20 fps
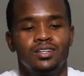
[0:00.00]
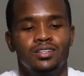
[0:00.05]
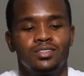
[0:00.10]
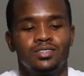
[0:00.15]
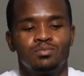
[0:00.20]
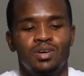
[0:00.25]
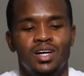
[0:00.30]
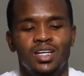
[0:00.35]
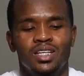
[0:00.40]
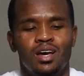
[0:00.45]

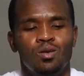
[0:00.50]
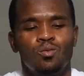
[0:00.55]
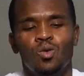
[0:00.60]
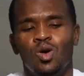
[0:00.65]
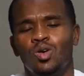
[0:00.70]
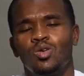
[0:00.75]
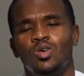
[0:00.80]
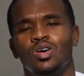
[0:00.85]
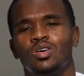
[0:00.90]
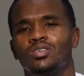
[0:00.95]
somebody like,
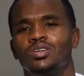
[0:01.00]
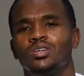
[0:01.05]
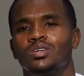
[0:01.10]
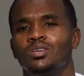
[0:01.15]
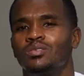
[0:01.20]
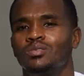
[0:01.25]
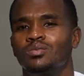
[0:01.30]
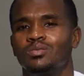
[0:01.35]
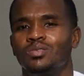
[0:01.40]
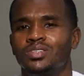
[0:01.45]
whoa, hold
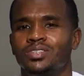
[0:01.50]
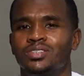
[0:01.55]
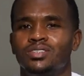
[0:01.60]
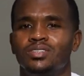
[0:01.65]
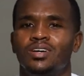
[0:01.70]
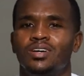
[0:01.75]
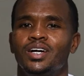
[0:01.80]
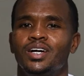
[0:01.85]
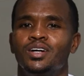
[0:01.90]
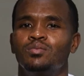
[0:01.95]
up, wasn't
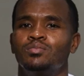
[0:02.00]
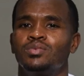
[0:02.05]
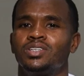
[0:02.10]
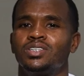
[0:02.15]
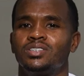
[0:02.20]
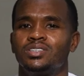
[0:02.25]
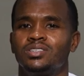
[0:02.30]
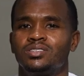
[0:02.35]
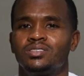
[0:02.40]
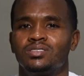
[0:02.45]

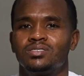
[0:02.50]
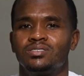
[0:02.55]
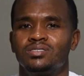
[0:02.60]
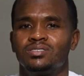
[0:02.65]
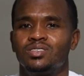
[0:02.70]
helmet just